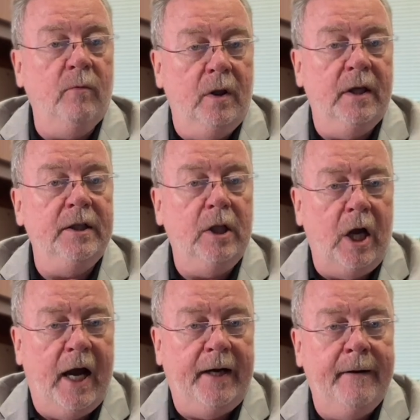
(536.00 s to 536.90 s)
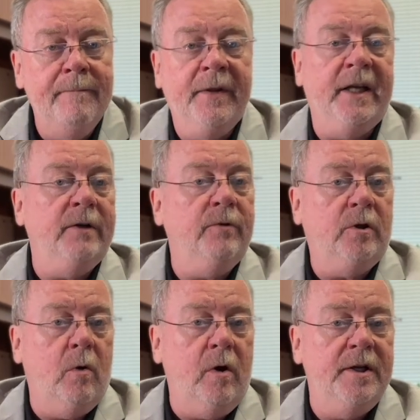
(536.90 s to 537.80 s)
will unlock. And it
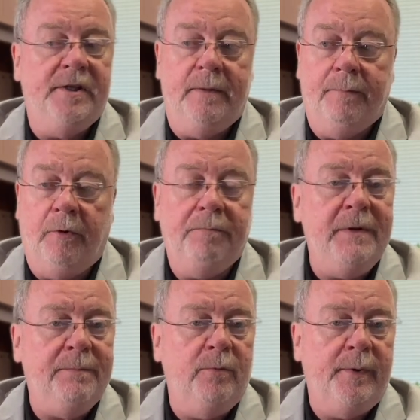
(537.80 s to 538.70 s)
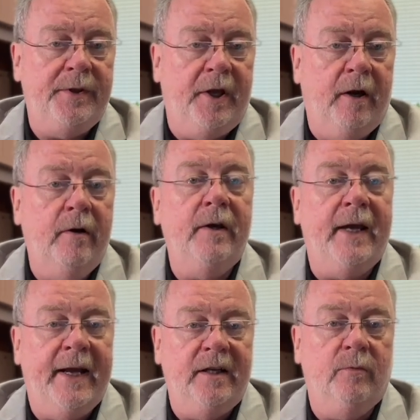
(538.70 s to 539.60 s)
records that both people were there
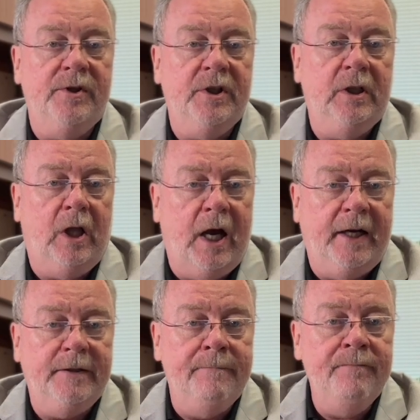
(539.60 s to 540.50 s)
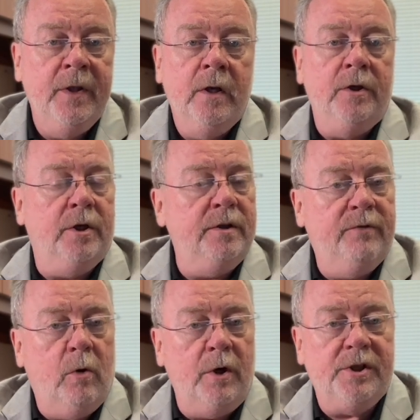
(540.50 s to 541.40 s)
and it was unlocked. You could,
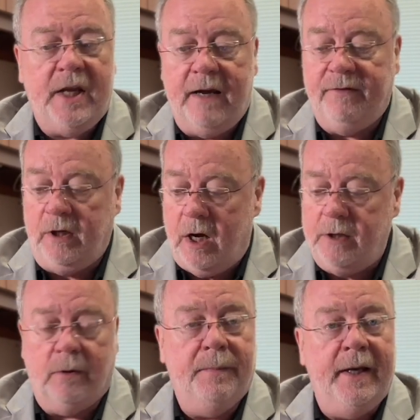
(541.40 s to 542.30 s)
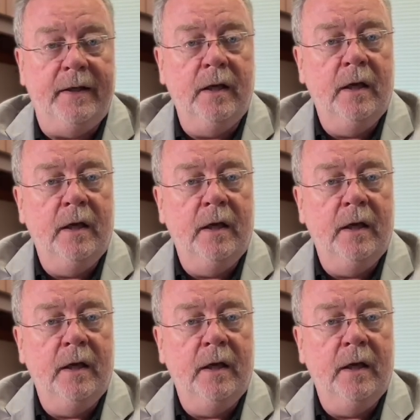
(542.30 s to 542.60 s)
of course, have the Autopen